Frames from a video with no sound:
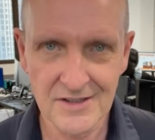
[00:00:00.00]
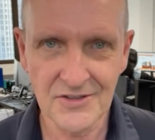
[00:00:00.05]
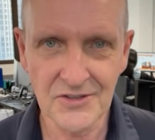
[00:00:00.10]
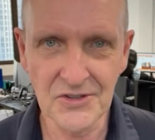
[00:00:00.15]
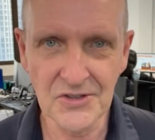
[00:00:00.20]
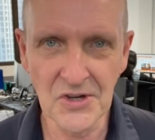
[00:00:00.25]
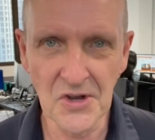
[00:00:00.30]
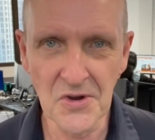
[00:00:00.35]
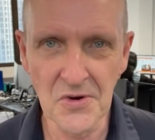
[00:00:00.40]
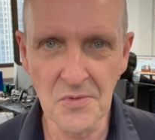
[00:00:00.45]

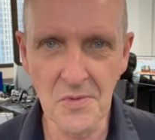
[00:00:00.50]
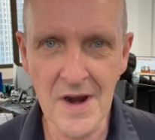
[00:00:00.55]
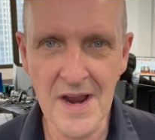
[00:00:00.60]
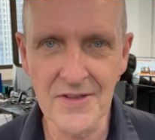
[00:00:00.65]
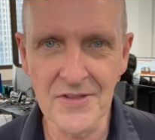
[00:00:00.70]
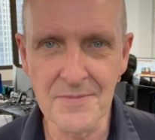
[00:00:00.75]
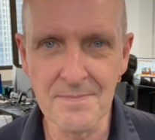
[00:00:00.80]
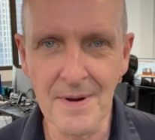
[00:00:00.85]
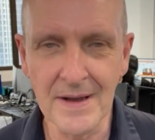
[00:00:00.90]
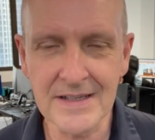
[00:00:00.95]
You know
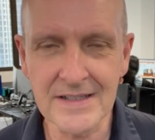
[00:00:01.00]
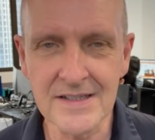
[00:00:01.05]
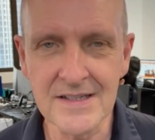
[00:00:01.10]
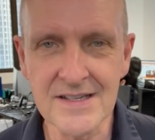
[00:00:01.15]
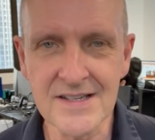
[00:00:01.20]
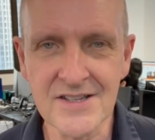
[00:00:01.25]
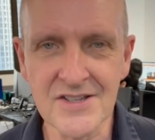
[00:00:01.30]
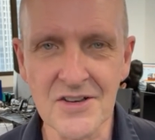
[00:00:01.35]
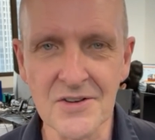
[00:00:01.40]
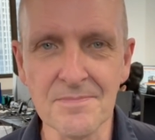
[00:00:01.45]
where the button
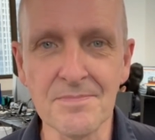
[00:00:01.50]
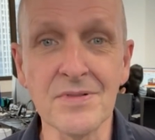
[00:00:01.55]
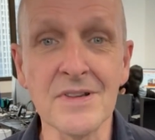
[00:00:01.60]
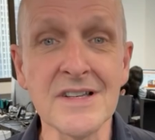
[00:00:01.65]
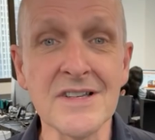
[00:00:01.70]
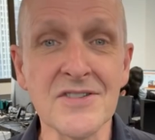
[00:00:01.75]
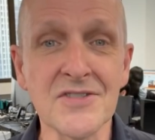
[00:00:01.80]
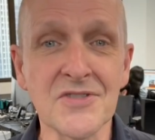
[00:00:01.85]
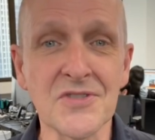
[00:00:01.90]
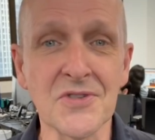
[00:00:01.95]
is, so
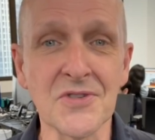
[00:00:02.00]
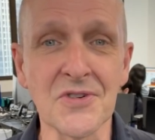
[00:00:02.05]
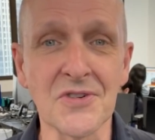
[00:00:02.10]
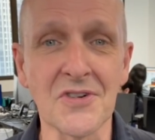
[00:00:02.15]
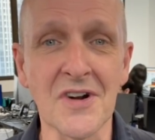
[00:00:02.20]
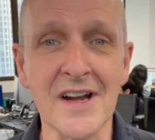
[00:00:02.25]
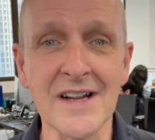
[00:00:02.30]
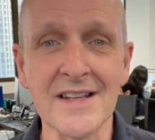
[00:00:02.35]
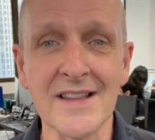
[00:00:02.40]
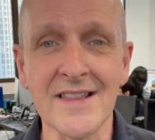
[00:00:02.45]
please do the
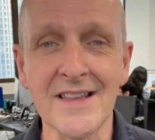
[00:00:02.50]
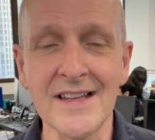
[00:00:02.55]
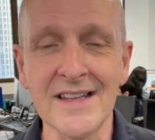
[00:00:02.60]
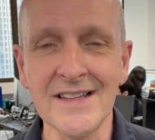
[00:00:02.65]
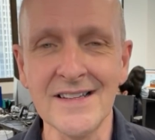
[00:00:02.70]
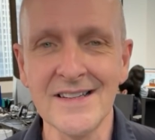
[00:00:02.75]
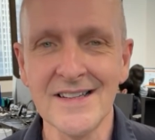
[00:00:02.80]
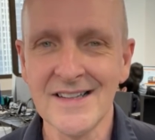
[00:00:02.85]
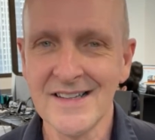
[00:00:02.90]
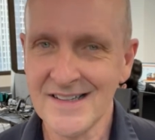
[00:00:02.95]
right
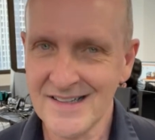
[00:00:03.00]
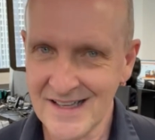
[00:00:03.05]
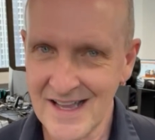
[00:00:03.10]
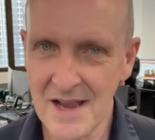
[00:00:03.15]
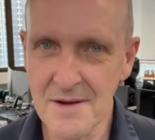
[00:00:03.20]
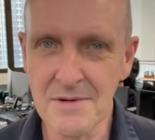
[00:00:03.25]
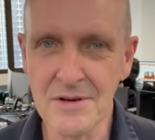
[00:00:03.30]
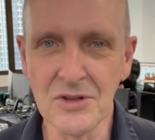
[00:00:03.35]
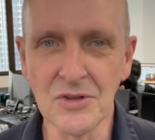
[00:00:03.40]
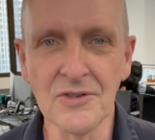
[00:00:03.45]
thing,
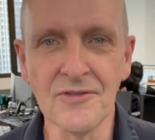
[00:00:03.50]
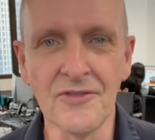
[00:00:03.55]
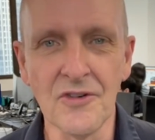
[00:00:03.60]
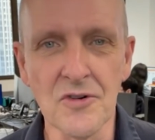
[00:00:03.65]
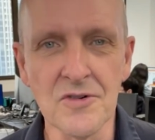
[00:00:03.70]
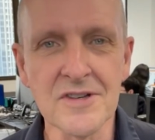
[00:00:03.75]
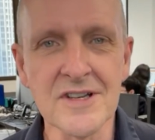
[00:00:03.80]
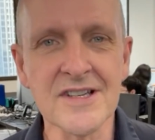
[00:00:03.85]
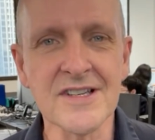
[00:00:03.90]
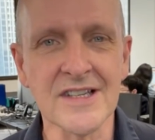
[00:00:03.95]
and we look
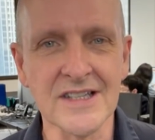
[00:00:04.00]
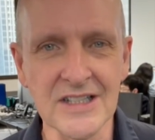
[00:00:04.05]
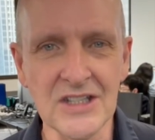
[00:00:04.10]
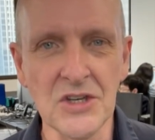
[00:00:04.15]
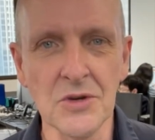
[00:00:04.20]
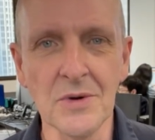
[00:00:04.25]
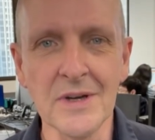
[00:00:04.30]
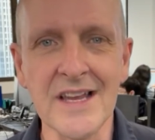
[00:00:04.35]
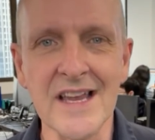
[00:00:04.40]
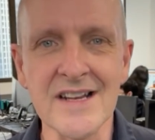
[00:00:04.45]
forward to seeing
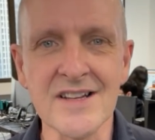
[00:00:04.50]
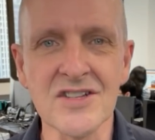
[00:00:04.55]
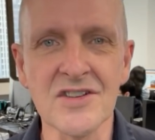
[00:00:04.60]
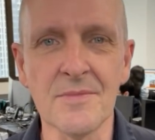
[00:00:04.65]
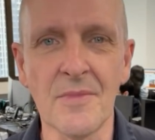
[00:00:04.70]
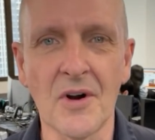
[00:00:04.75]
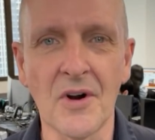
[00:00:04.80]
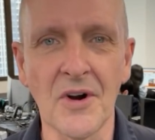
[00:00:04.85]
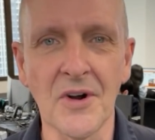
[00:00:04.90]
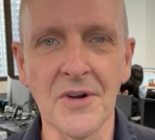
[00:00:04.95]
you again
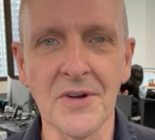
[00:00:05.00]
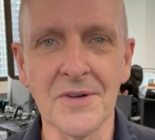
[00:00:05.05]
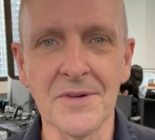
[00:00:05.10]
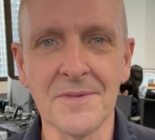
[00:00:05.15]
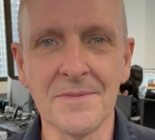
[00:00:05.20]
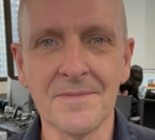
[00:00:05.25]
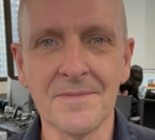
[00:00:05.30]
tomorrow.